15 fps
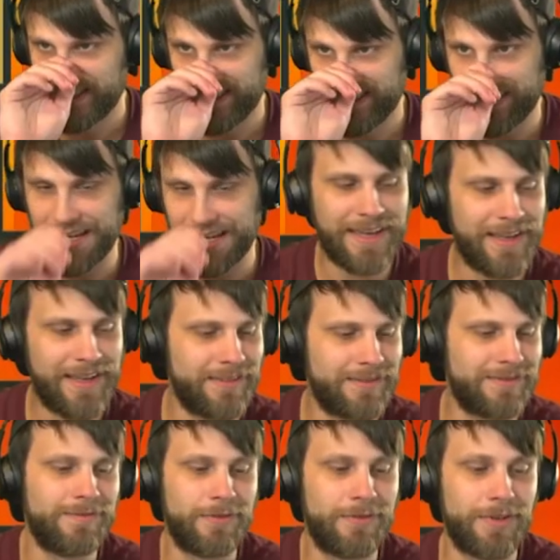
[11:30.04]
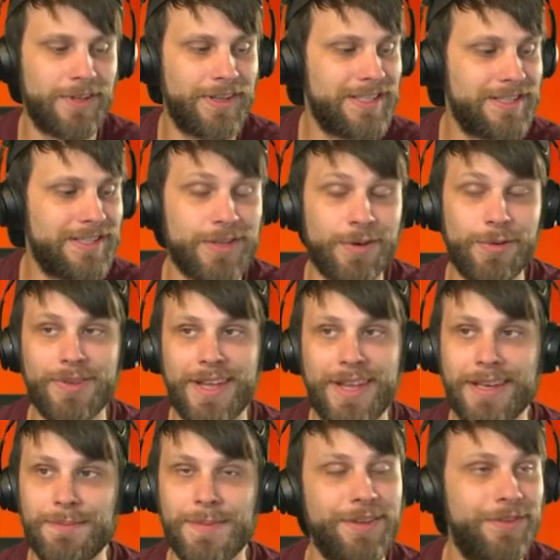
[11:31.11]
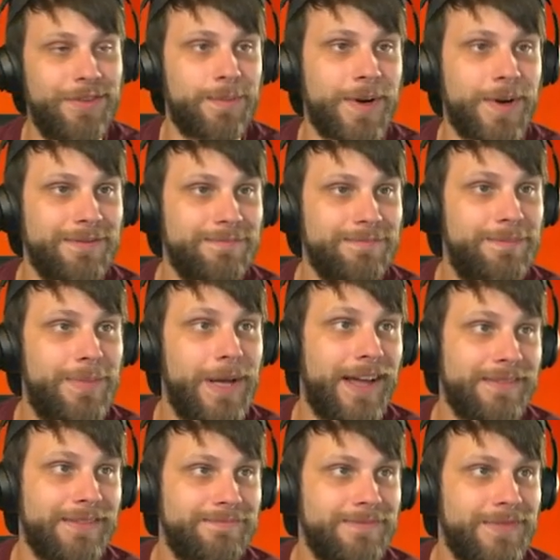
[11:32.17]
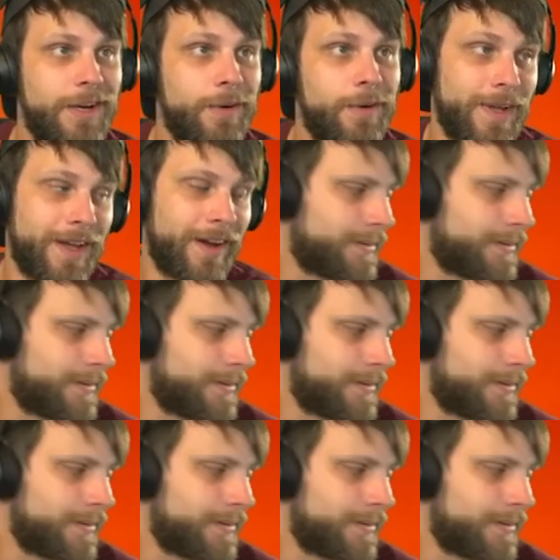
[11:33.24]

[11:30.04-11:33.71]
I really don't like Bellsprout, but here we are.